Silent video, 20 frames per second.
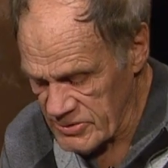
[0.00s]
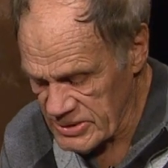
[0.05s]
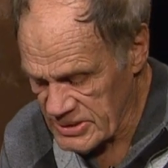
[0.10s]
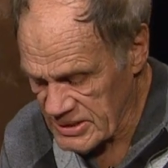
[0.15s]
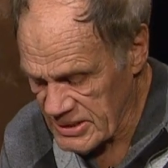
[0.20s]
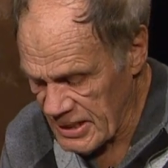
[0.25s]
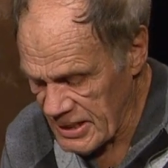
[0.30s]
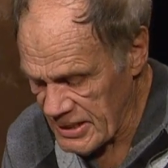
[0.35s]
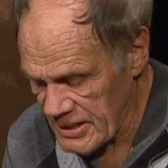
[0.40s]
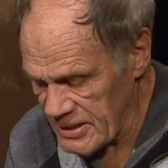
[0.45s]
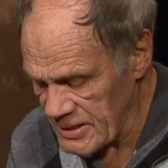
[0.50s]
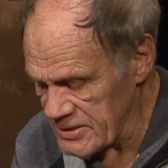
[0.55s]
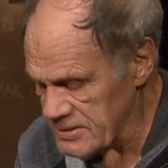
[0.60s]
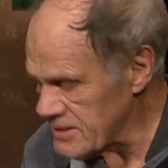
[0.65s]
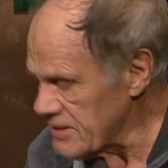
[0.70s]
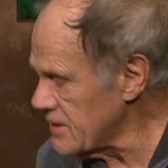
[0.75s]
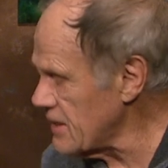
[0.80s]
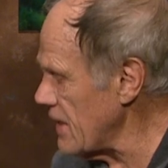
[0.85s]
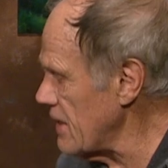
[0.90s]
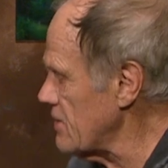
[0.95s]
was kind of
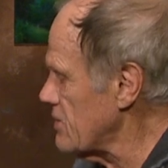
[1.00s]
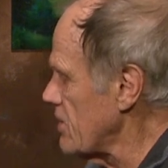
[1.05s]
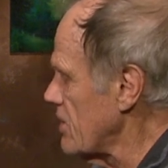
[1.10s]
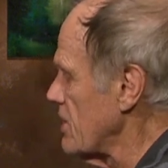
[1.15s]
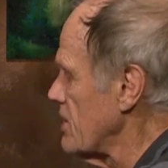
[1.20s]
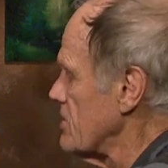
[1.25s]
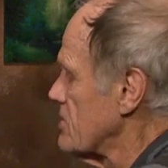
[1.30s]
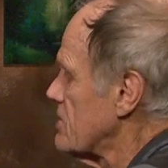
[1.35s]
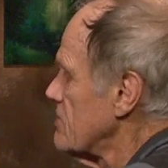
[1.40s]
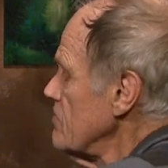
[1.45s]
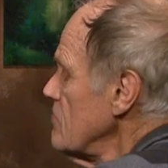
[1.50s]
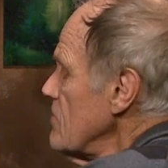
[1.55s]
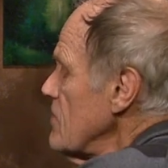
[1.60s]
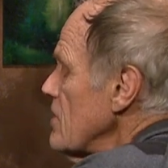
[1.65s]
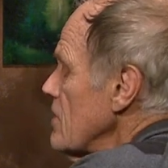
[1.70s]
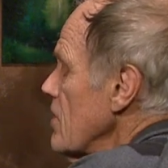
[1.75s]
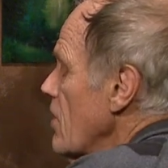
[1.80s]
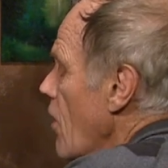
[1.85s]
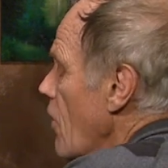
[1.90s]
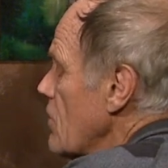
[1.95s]
incidental is,
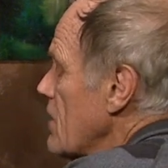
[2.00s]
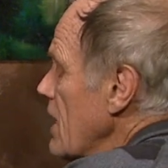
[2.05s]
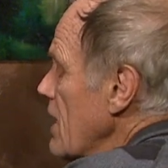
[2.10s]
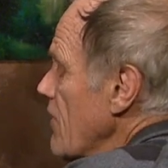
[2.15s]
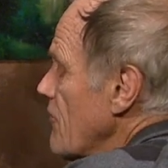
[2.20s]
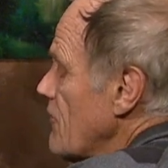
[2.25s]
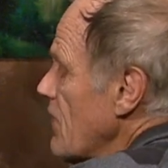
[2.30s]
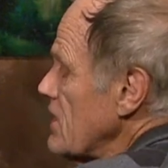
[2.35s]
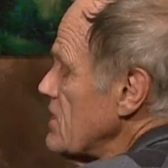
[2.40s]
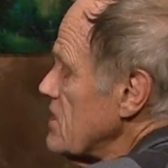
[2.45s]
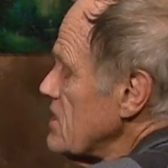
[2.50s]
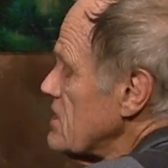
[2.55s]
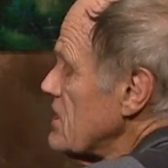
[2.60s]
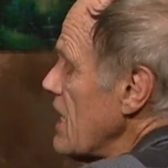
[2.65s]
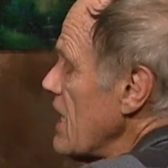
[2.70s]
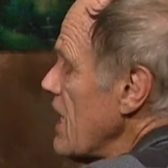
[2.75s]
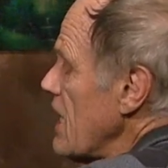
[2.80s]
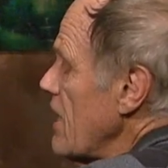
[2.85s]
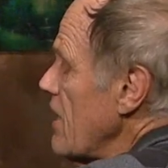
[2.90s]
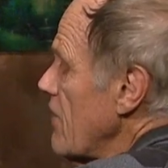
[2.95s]
okay, if I just
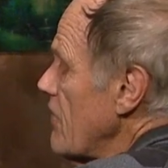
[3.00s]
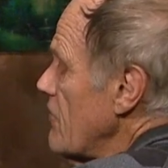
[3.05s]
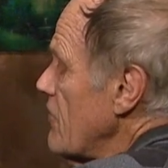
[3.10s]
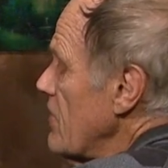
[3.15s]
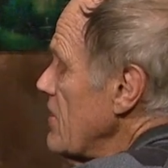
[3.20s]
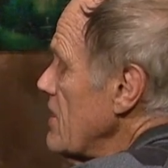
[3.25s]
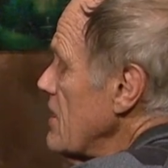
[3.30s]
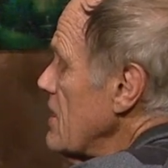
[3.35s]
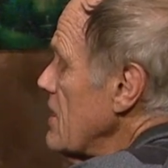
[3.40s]
have